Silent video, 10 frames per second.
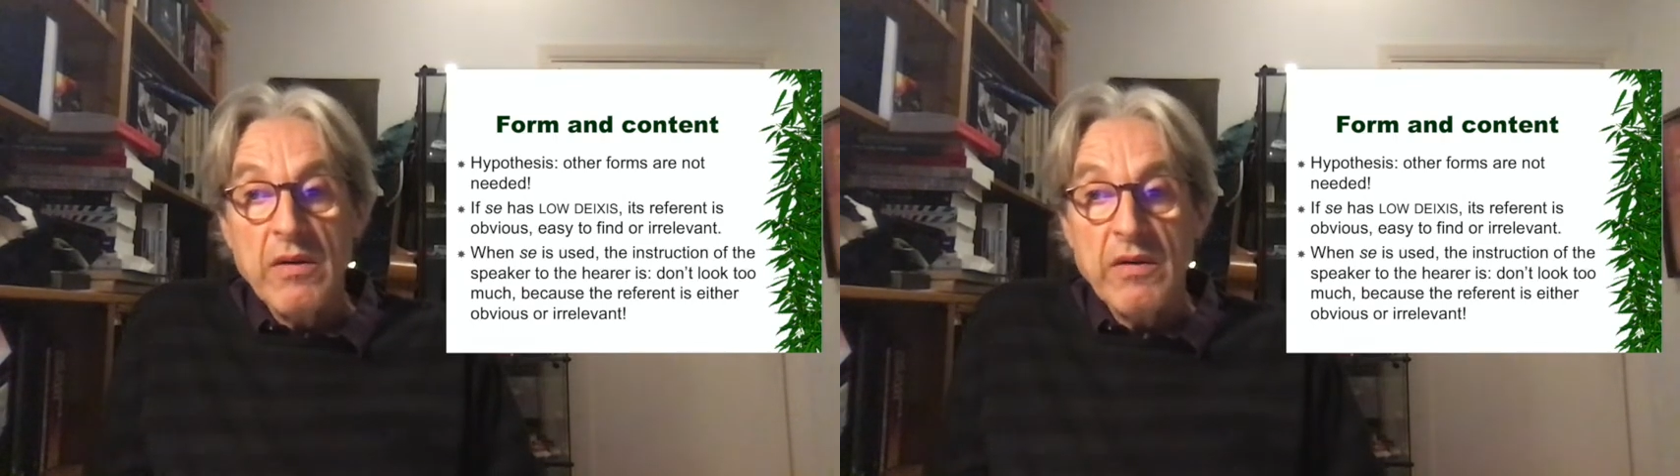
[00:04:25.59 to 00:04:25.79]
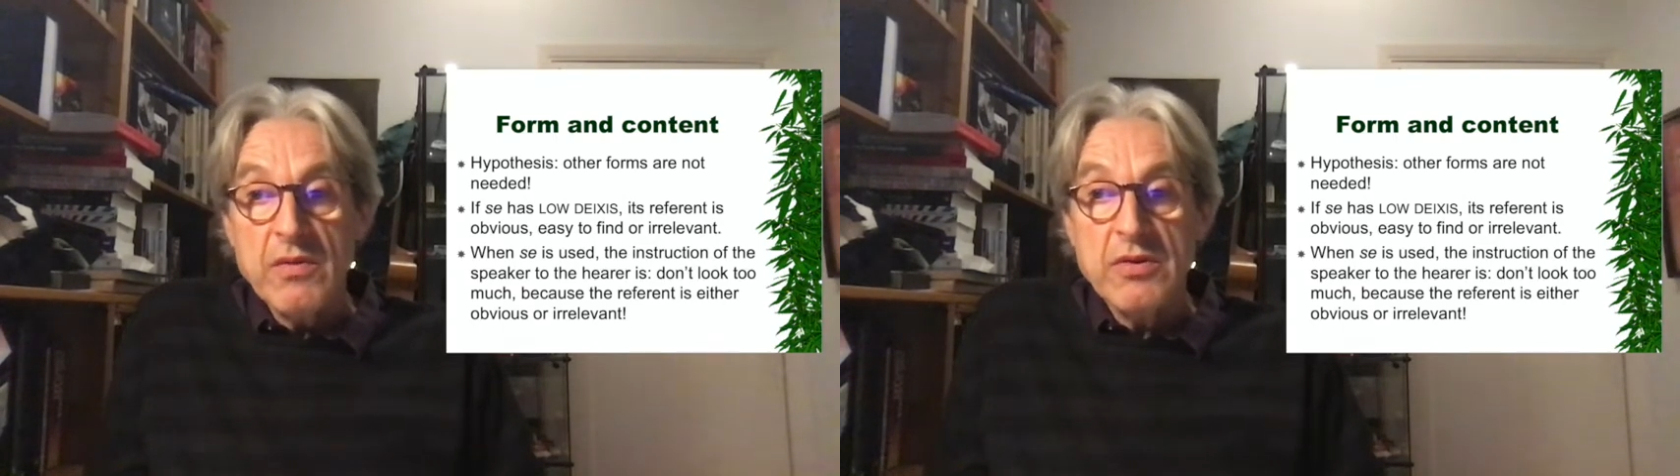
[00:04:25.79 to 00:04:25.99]

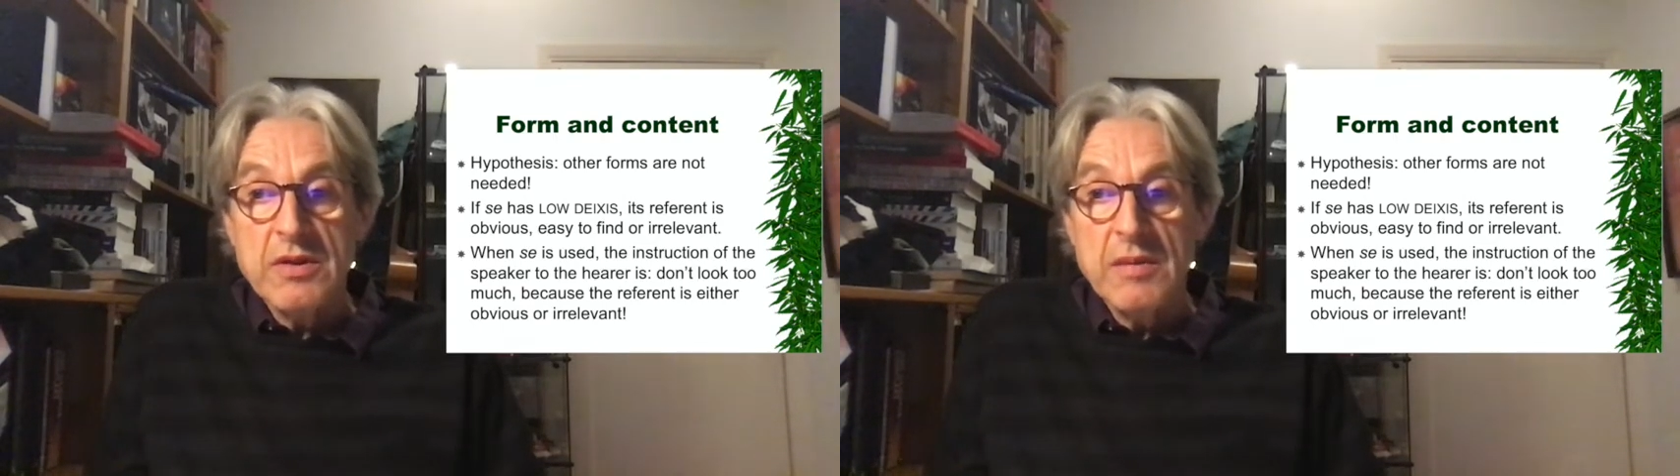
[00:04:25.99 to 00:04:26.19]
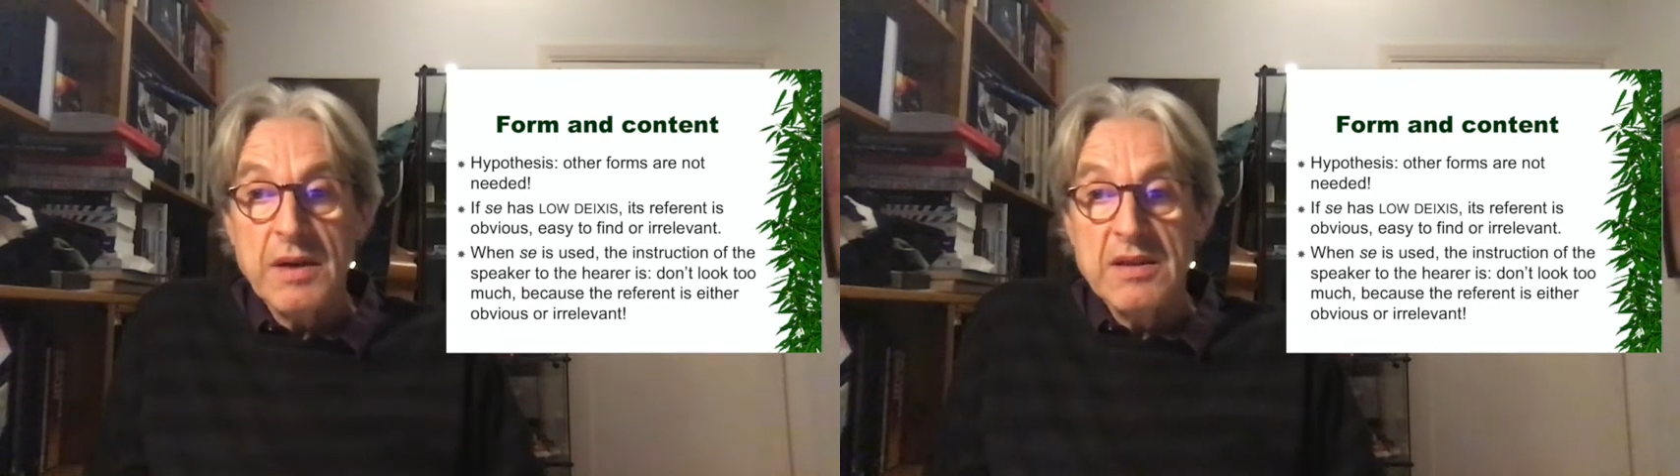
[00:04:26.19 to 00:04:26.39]
through
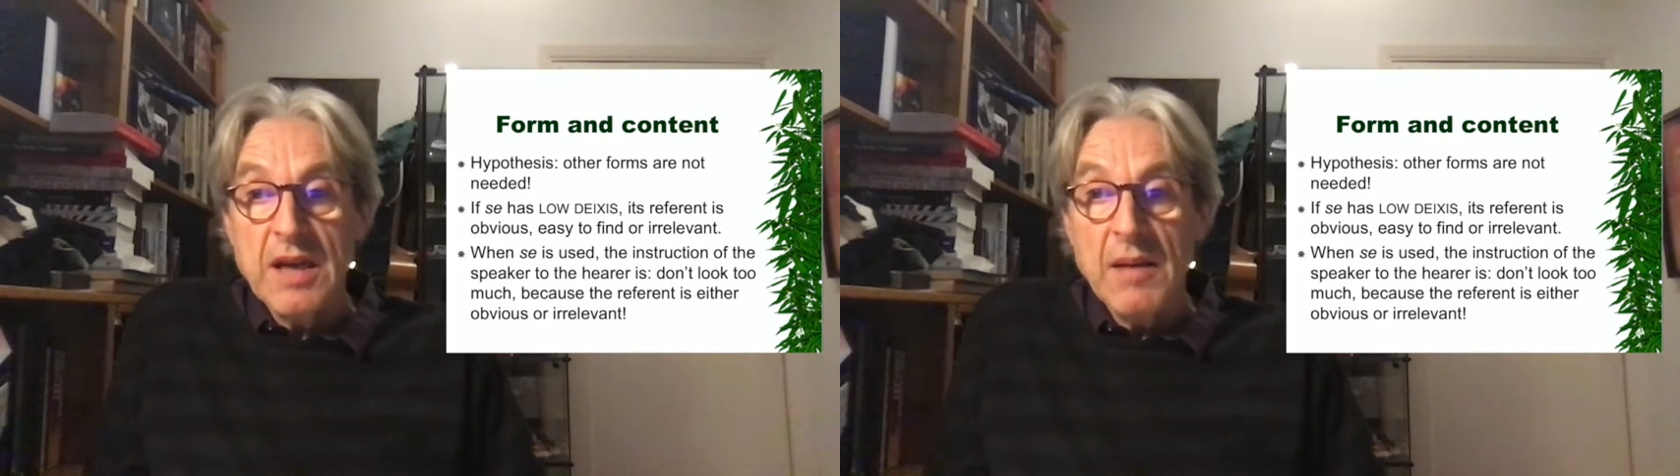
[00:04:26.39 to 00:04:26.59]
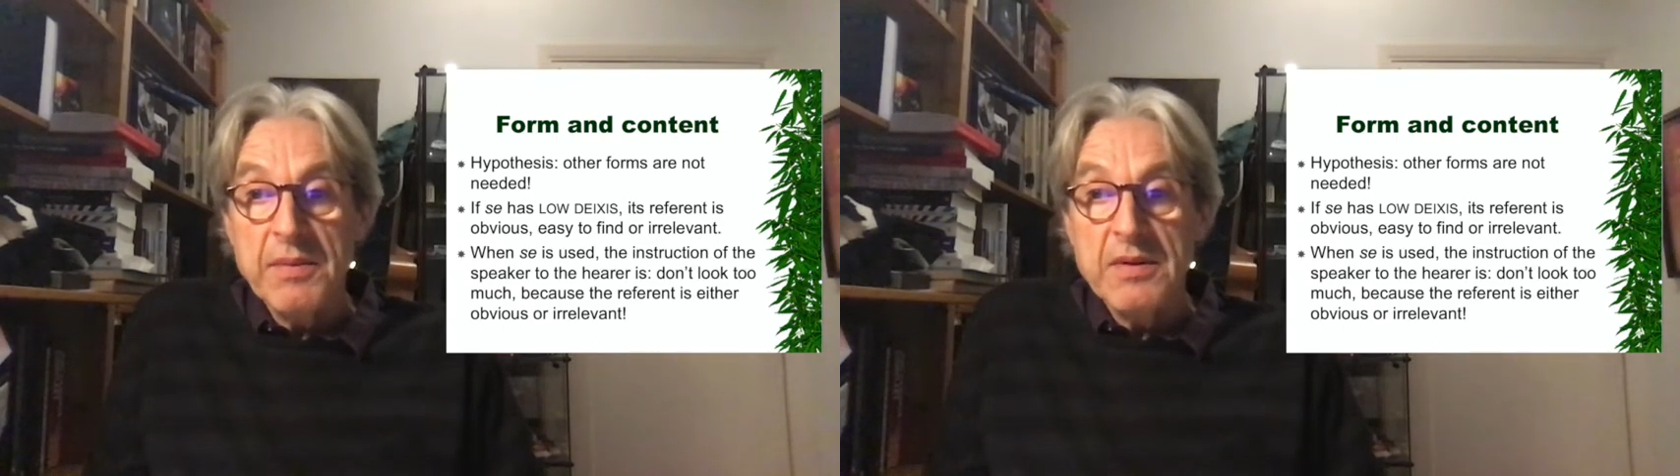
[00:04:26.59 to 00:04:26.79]
some
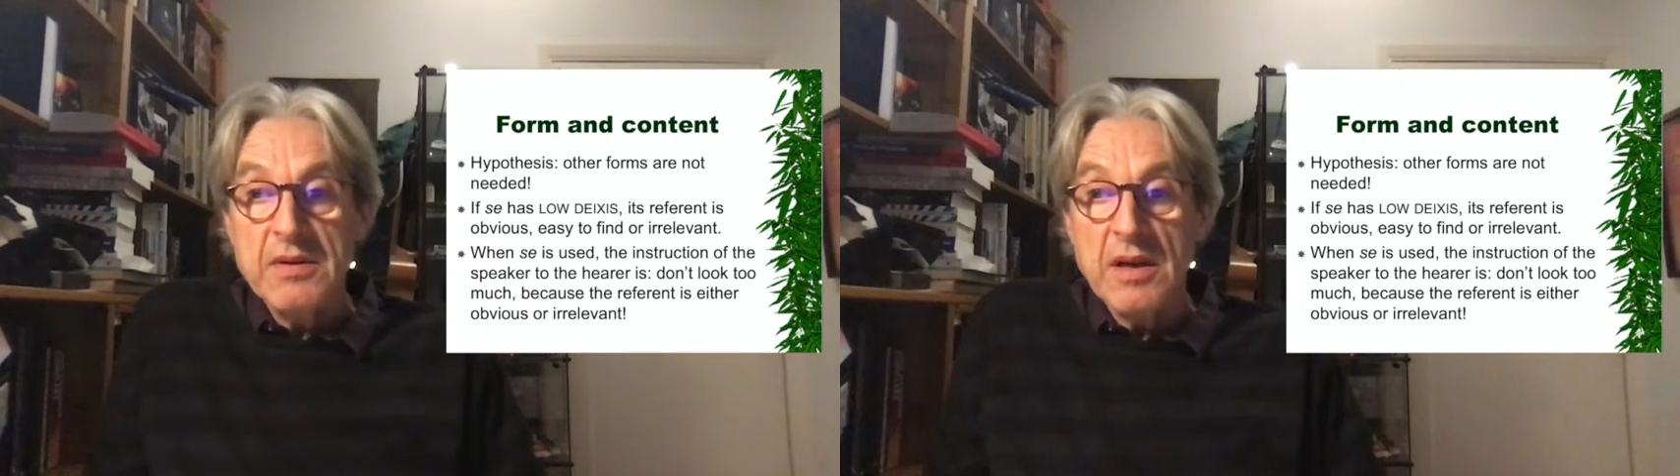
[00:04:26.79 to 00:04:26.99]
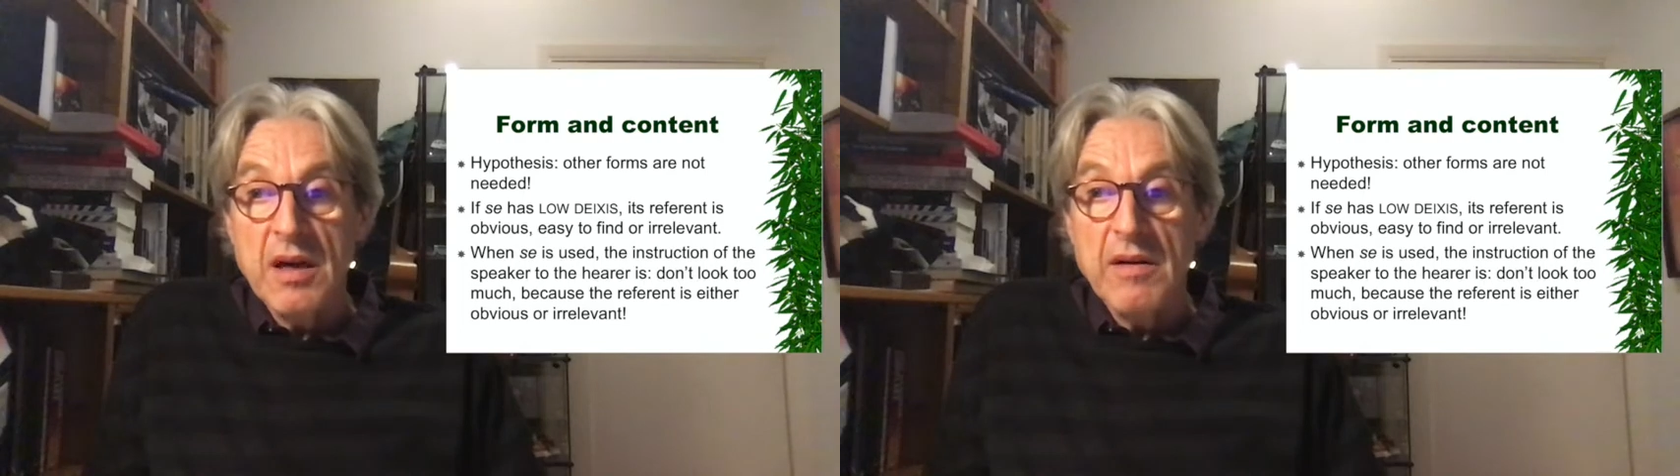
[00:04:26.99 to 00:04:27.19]
examples
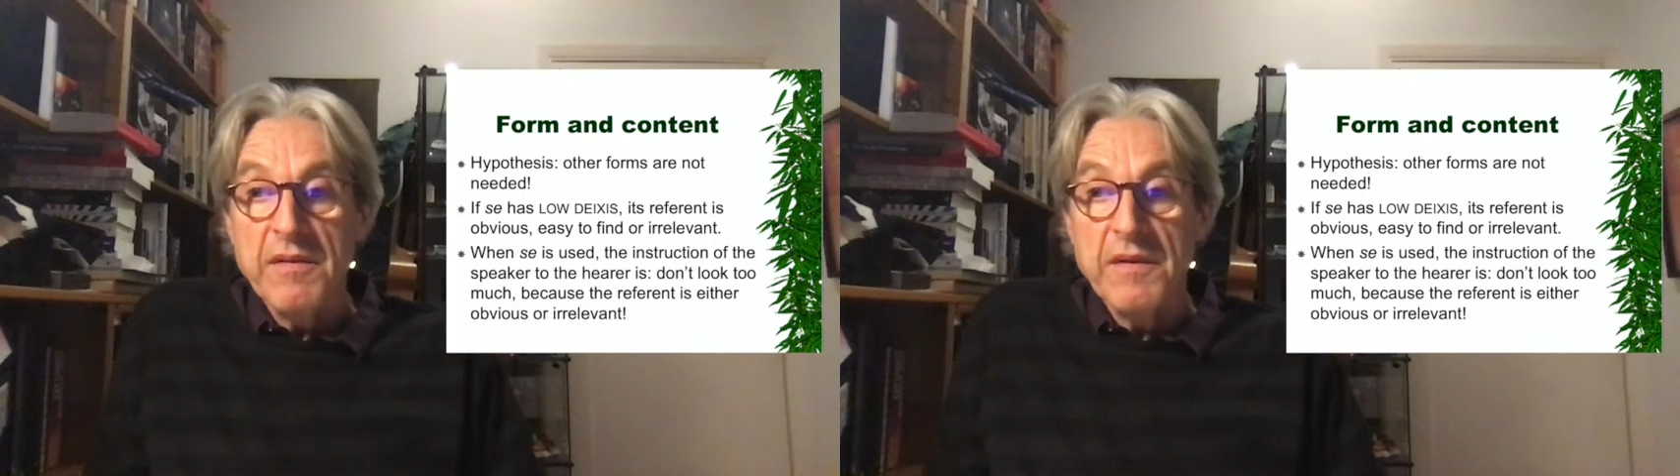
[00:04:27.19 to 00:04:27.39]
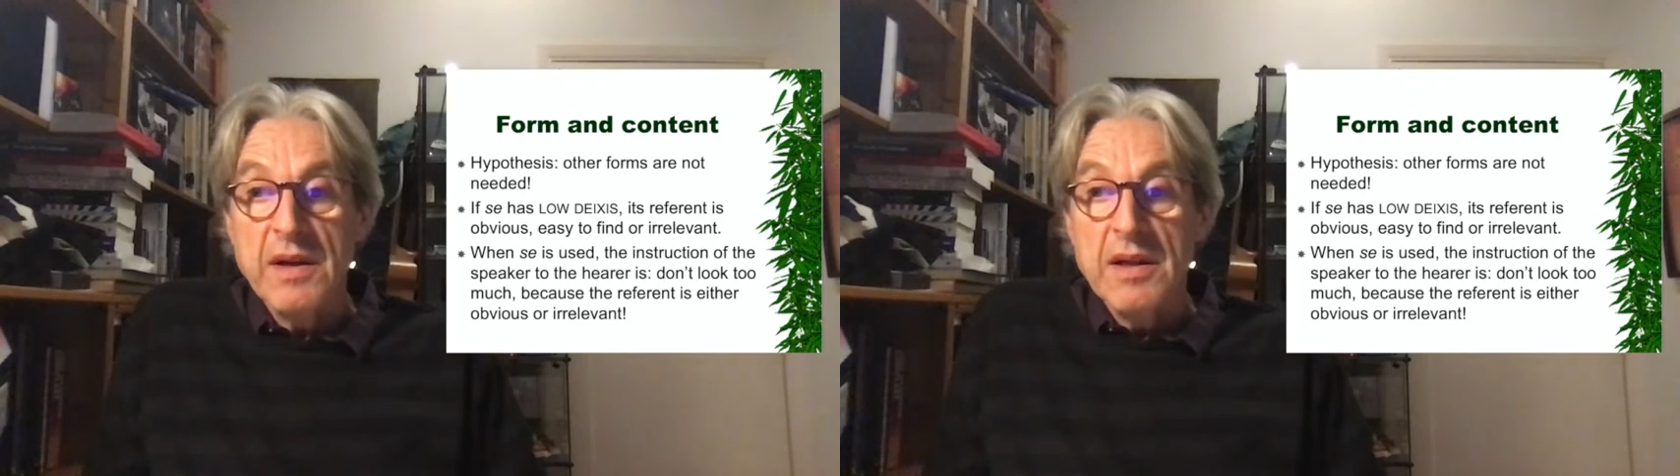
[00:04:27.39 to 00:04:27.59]
of